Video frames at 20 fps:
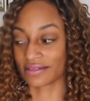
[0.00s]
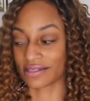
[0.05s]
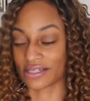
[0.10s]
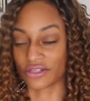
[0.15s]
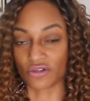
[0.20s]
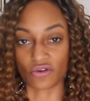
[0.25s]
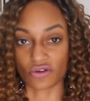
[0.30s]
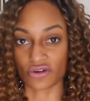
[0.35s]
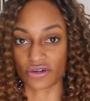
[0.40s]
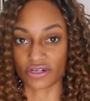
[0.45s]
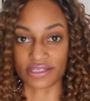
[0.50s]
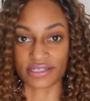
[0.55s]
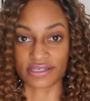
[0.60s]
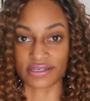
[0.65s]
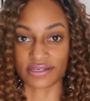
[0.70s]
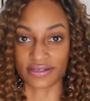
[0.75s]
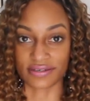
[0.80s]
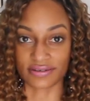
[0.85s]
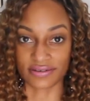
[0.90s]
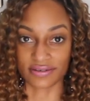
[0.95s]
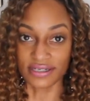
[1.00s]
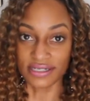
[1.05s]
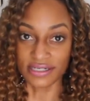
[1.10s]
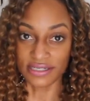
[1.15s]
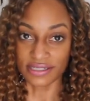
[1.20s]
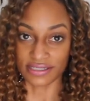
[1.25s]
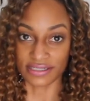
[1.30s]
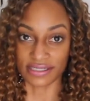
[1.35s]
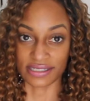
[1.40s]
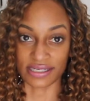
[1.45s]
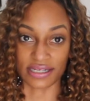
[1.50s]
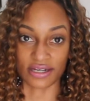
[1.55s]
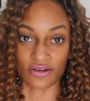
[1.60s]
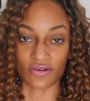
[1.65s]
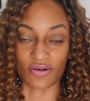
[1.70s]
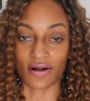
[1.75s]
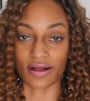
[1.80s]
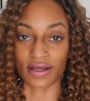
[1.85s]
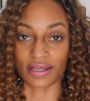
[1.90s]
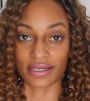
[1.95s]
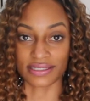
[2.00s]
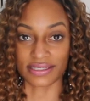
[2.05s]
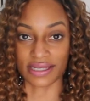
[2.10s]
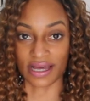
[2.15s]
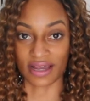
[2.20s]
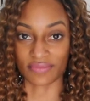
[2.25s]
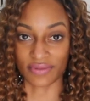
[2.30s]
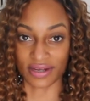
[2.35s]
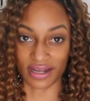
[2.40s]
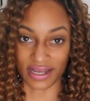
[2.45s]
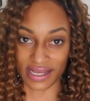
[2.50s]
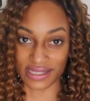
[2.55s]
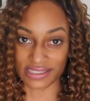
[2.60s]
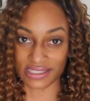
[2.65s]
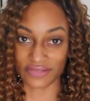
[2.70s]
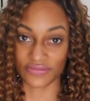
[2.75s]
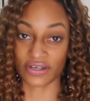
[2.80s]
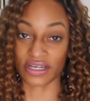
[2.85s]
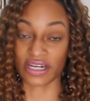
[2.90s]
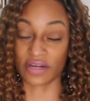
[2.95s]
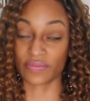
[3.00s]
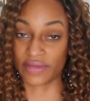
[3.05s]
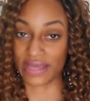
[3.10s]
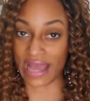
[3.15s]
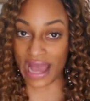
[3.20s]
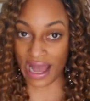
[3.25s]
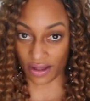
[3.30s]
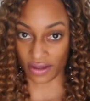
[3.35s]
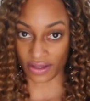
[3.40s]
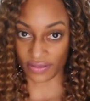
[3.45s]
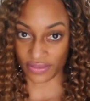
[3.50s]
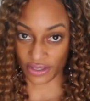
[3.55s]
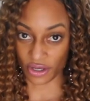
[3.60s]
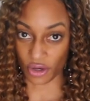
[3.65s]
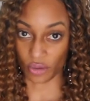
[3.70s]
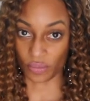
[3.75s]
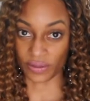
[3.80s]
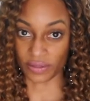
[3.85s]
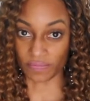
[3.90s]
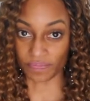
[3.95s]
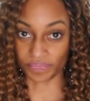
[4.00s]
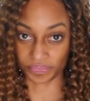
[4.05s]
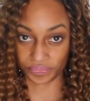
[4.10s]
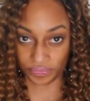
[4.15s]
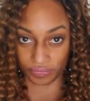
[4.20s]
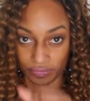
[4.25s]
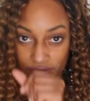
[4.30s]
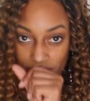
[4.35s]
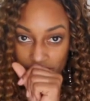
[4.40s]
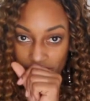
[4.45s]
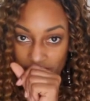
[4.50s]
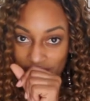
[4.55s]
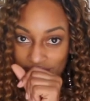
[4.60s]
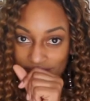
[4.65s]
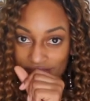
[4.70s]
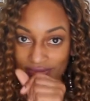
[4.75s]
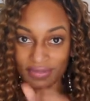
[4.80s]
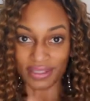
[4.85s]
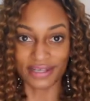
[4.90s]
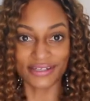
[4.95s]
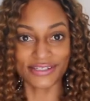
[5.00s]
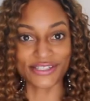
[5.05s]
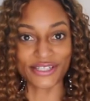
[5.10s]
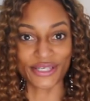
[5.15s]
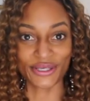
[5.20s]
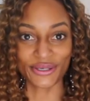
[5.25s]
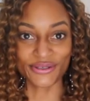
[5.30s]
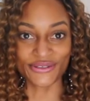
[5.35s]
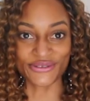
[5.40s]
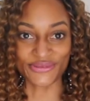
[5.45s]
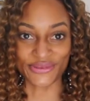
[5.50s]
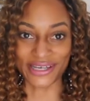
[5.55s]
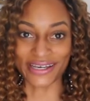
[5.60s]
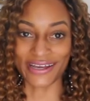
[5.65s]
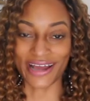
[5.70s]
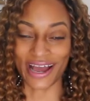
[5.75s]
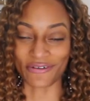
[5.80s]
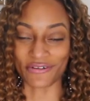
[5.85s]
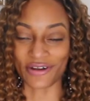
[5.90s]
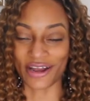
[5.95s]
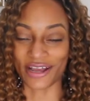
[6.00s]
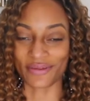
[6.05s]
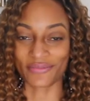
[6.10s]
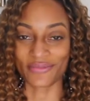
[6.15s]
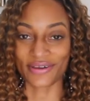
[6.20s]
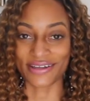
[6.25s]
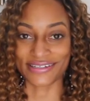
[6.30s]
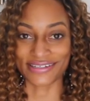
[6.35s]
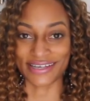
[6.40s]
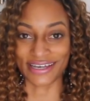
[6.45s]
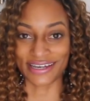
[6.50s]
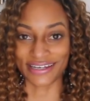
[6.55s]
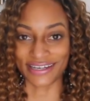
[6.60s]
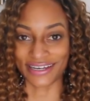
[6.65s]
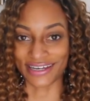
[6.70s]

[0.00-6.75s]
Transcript: in order to get a quality sound, but I guess if you're gonna be out in the open, excuse me, I recommend getting